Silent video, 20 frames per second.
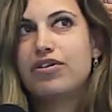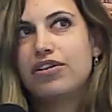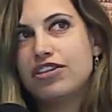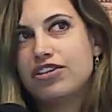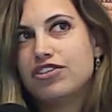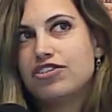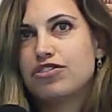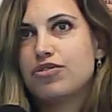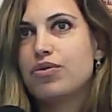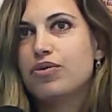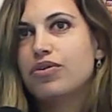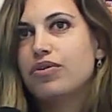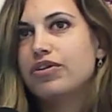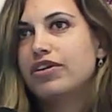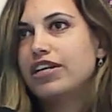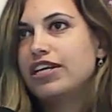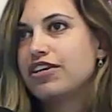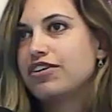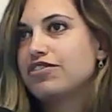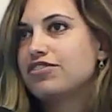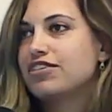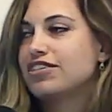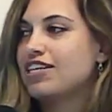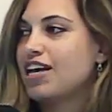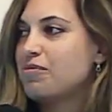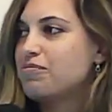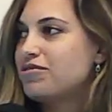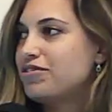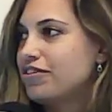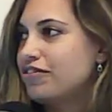this school and here's the
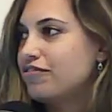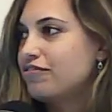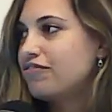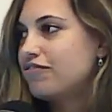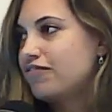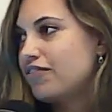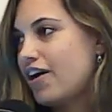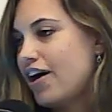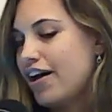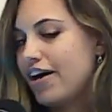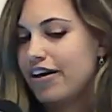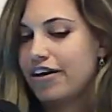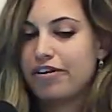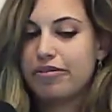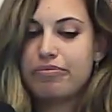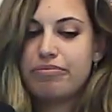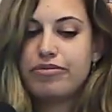types of uh,